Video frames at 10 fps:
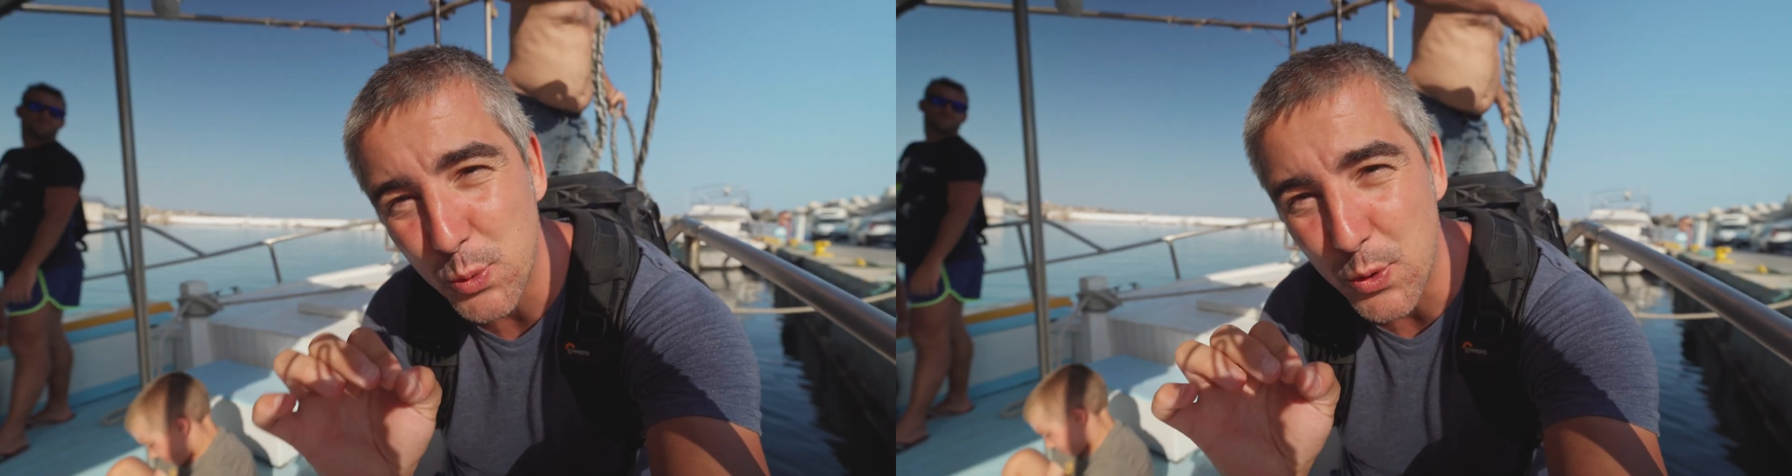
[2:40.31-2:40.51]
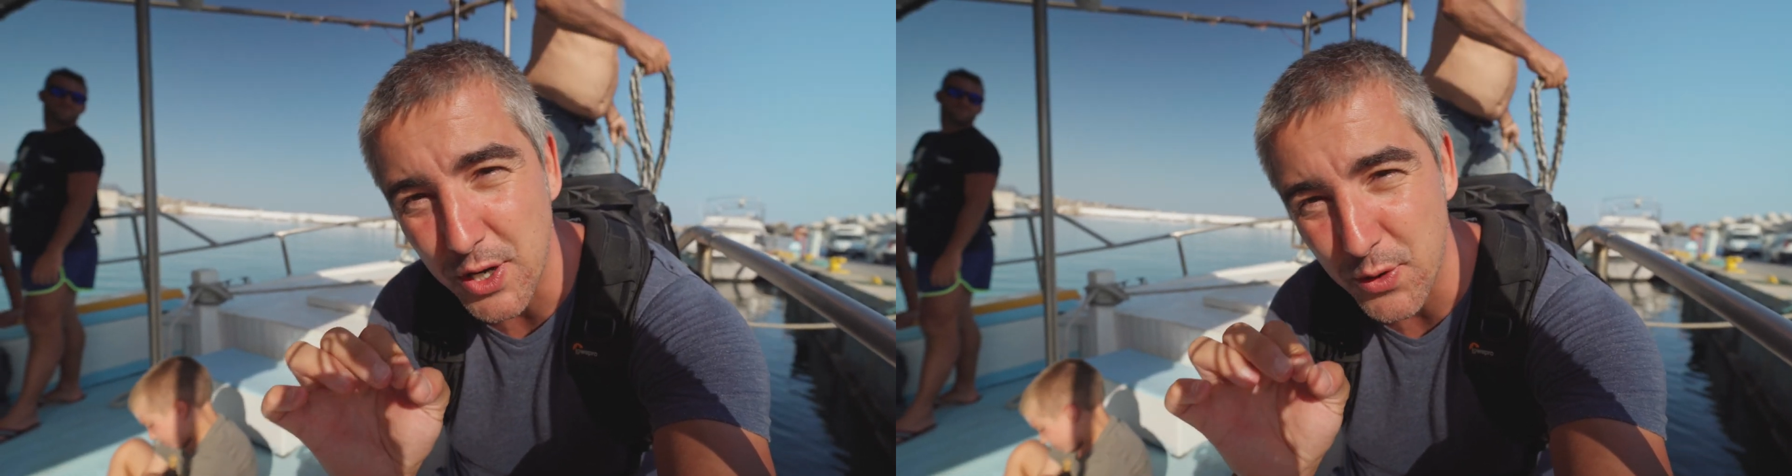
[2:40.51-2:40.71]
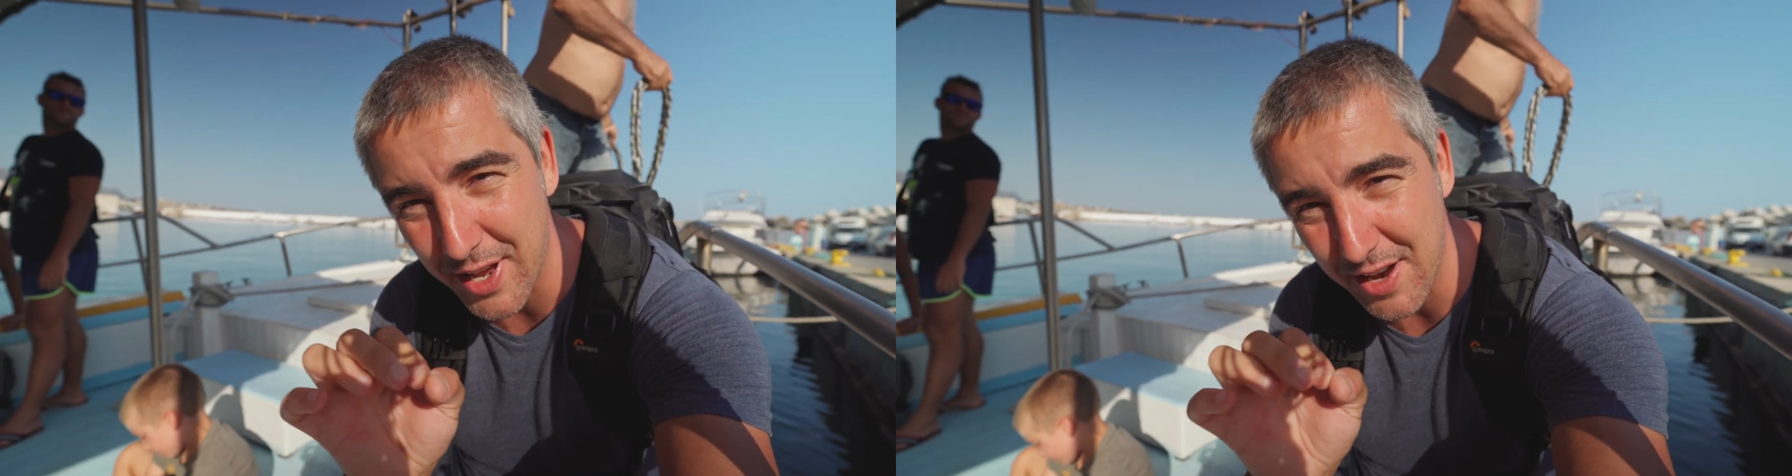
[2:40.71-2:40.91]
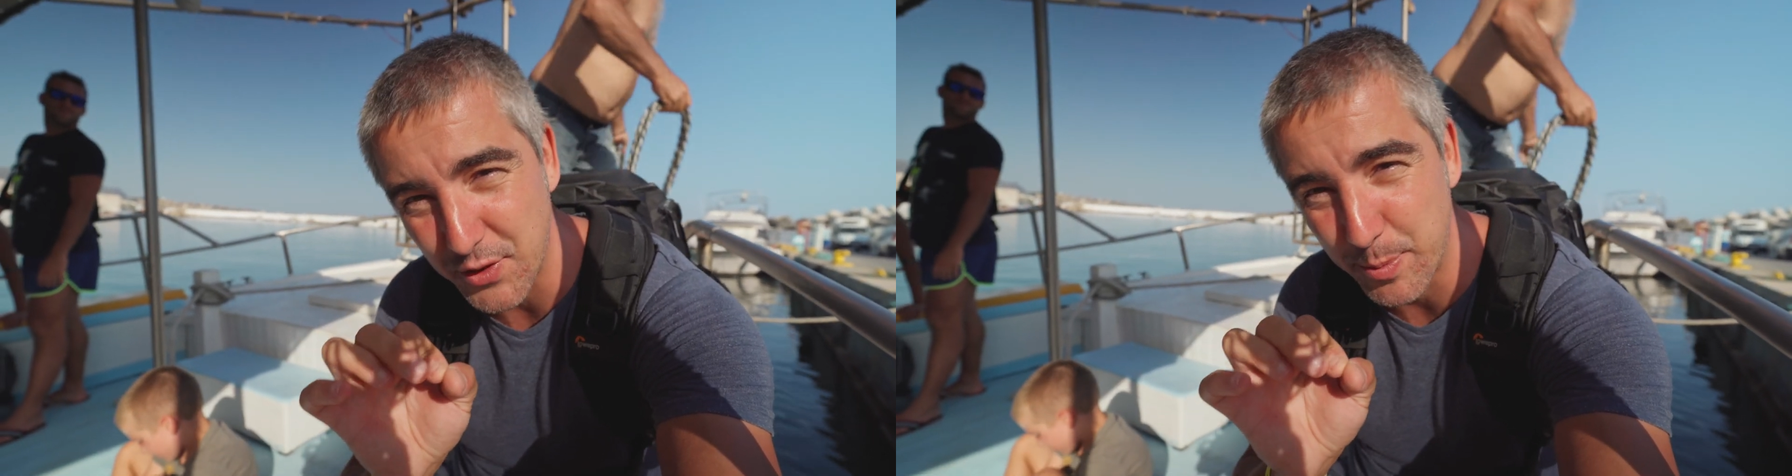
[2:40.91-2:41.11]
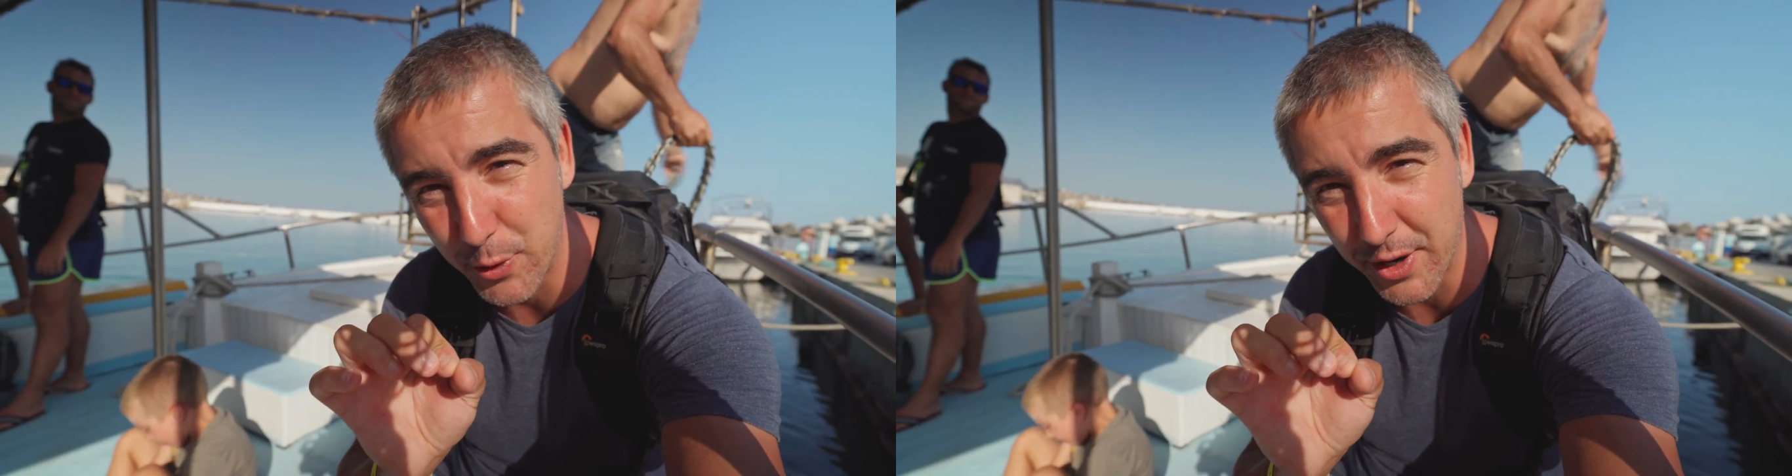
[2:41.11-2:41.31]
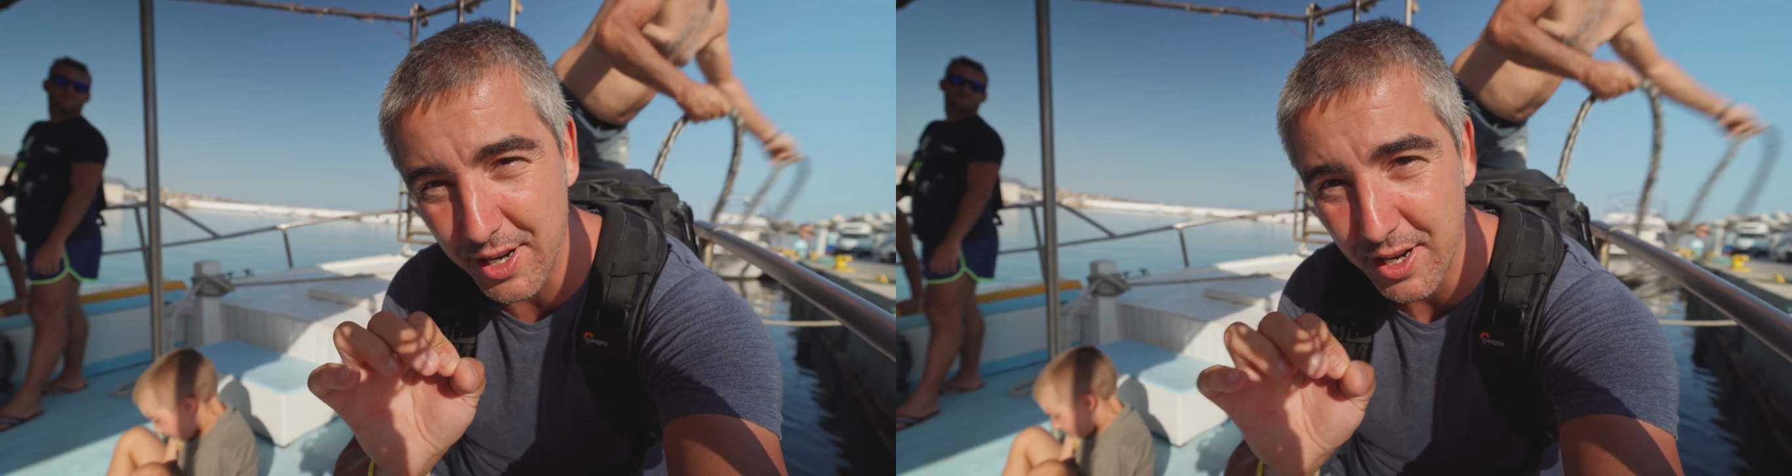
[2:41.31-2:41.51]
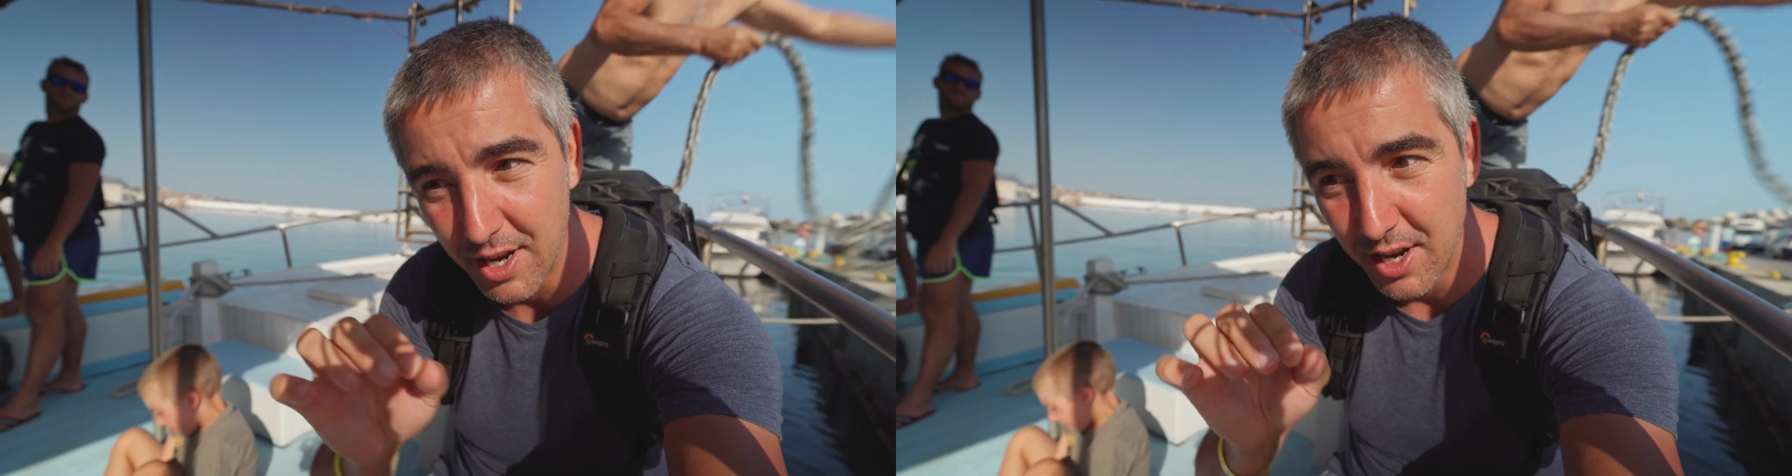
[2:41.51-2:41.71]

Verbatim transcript: work you have to put in